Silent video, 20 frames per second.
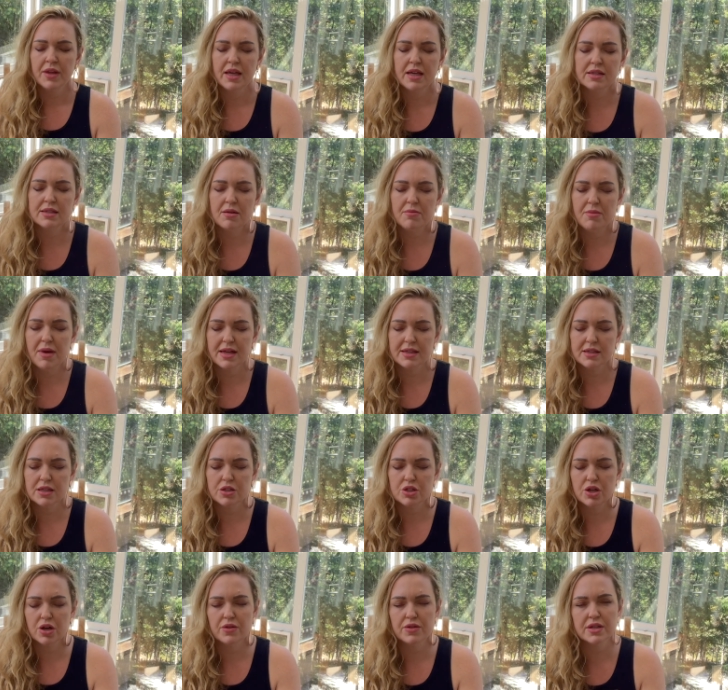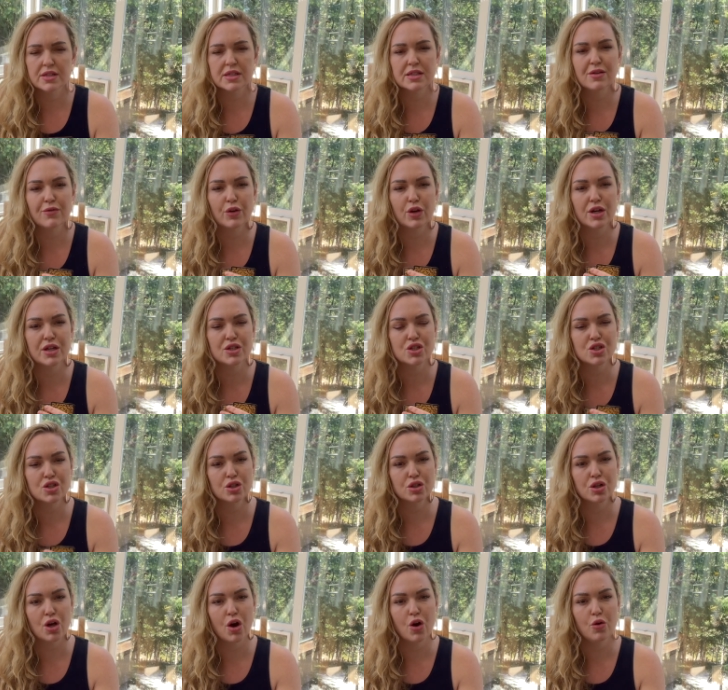is a messenger. This is a very
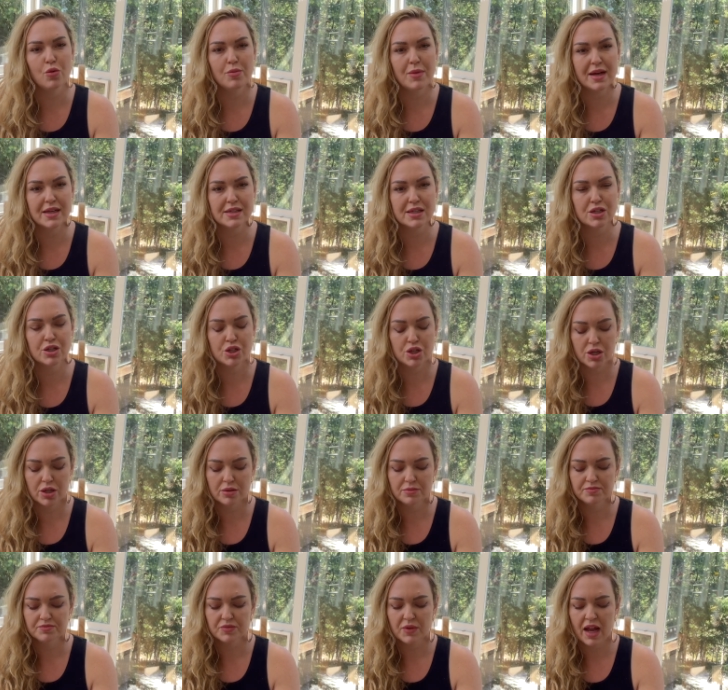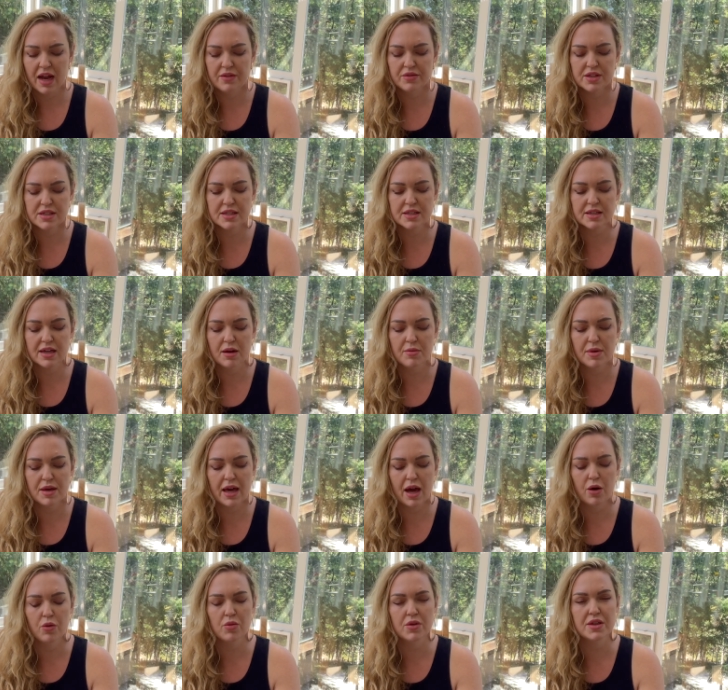slow messenger. And this is coming
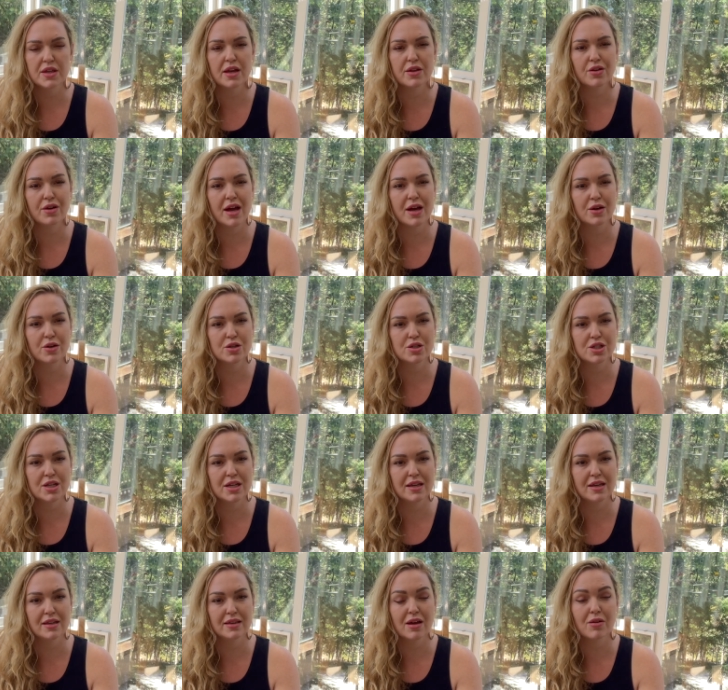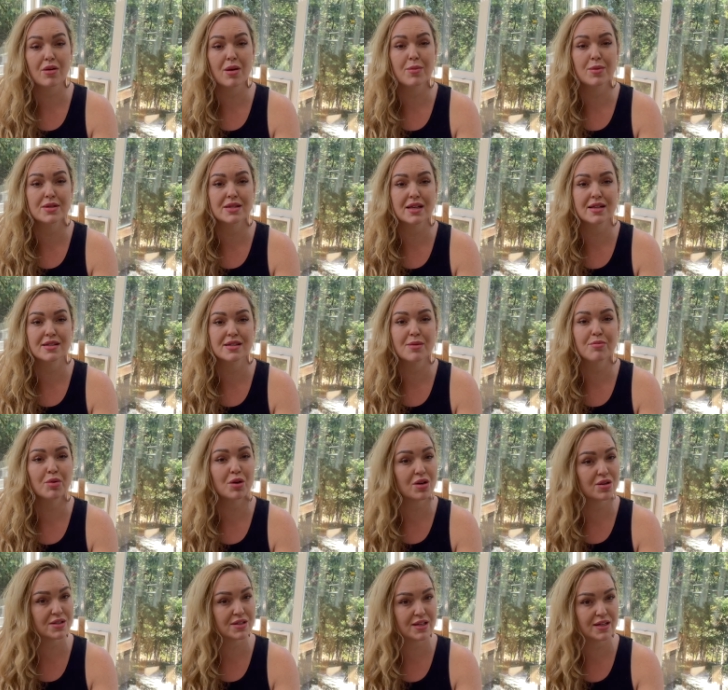out with another energy that represents a
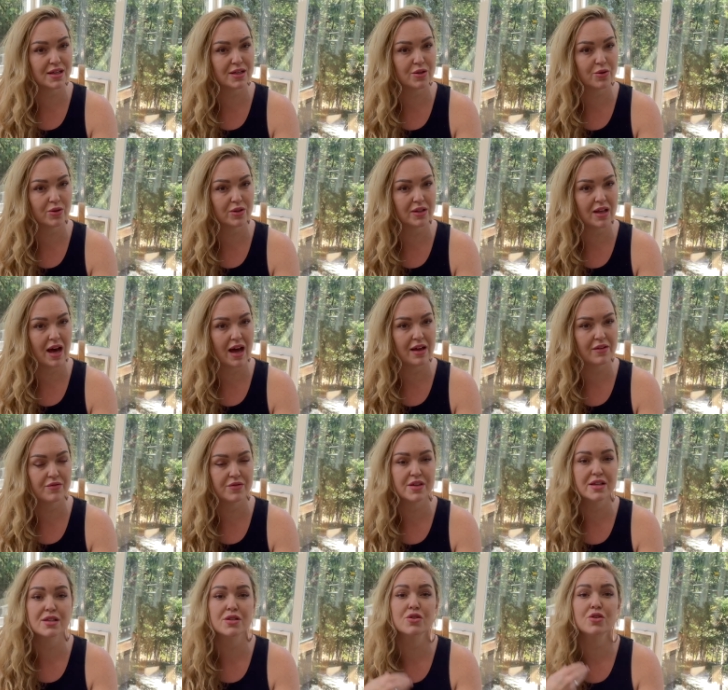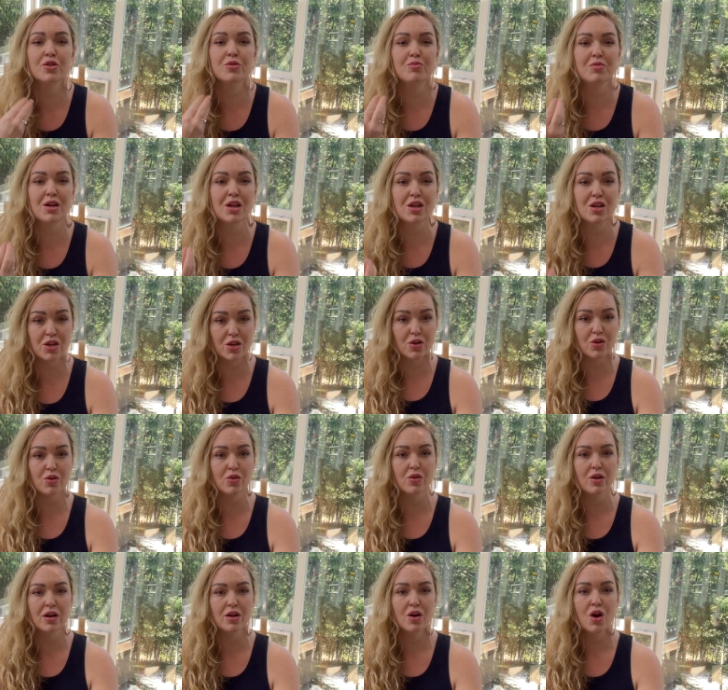person in your life. This could be
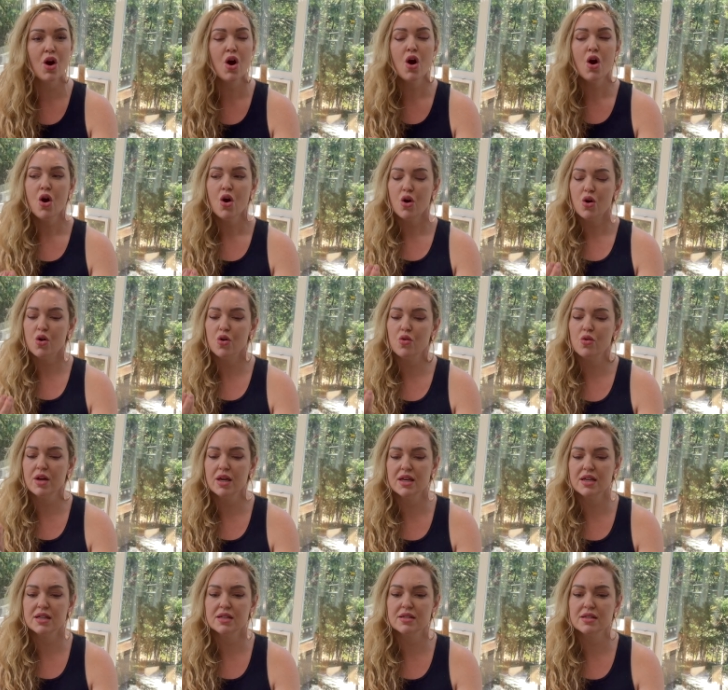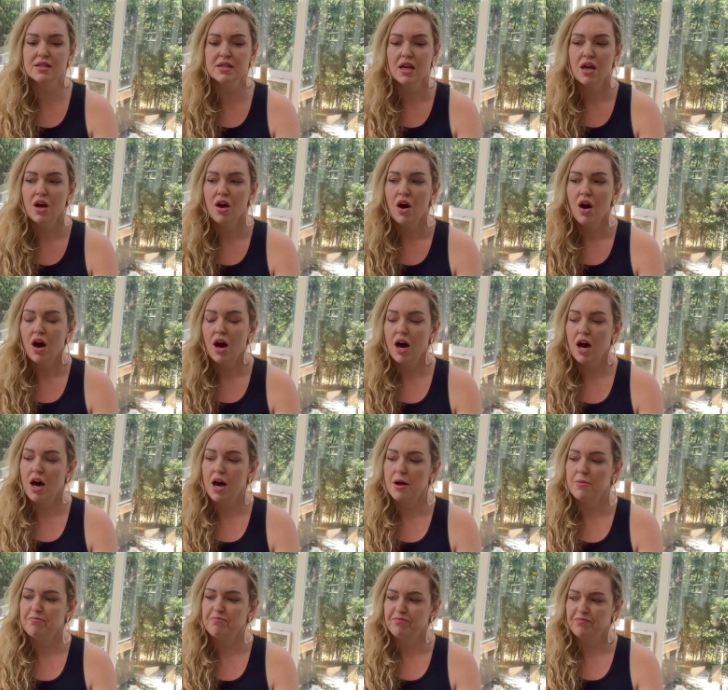you who is
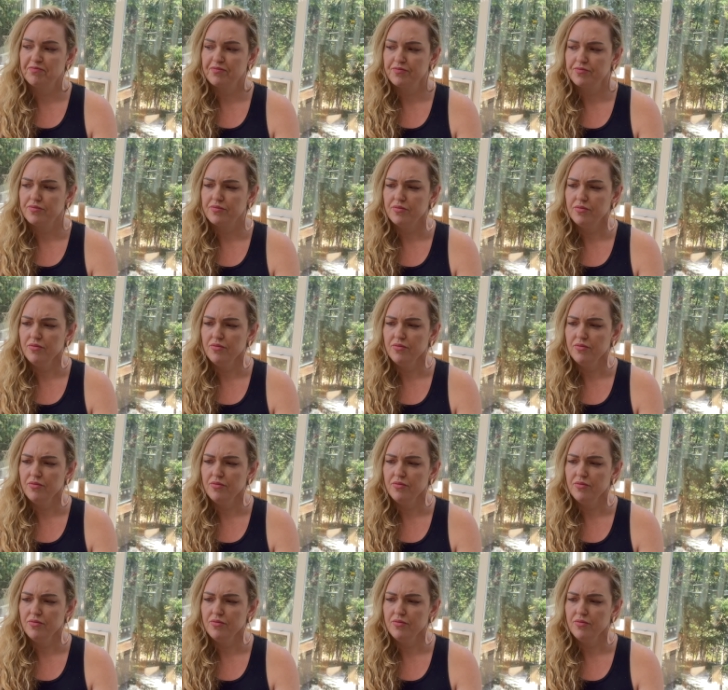um,